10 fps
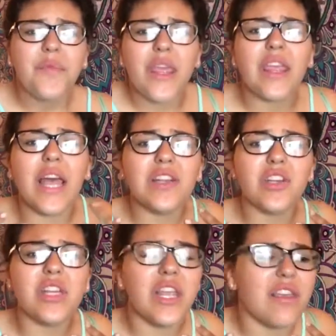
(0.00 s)
that
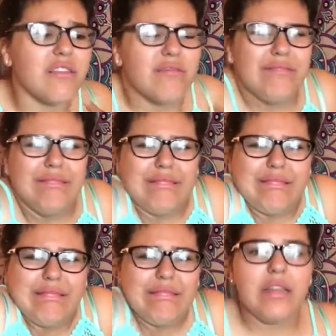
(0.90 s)
just, like,
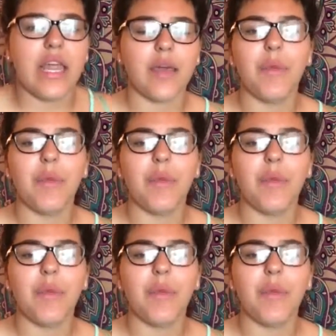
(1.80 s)
like,